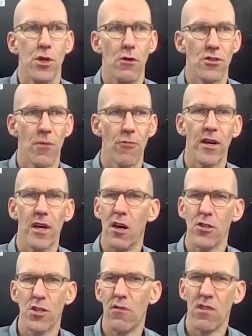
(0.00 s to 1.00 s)
something
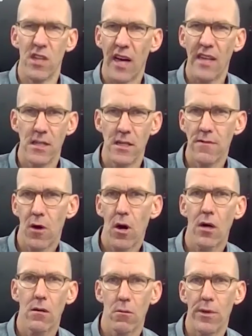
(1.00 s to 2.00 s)
else over the IT
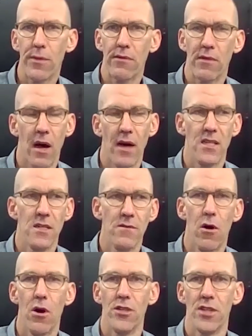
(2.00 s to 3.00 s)
VAR. We think the IT
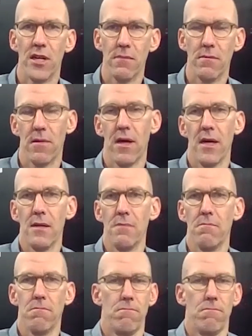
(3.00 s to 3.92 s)
VAR is a